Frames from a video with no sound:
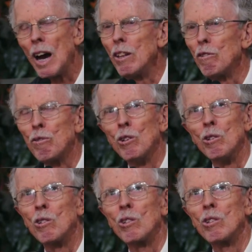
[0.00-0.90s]
other
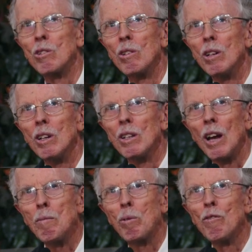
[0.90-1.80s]
fruits,
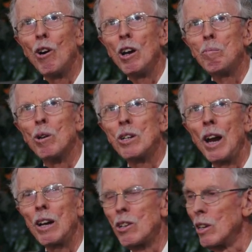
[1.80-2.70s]
they provide
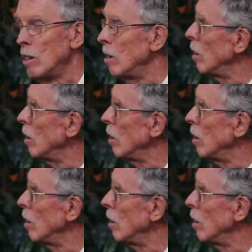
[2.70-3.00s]
protection.